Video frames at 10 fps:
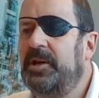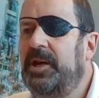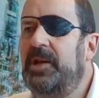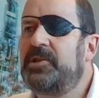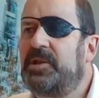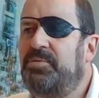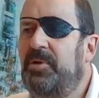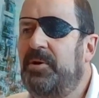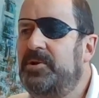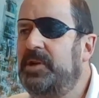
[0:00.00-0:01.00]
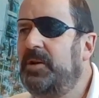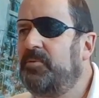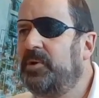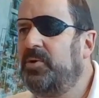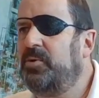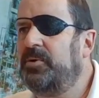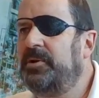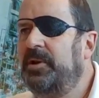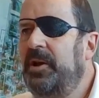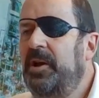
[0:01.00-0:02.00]
against the project,
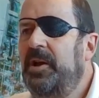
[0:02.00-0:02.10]
record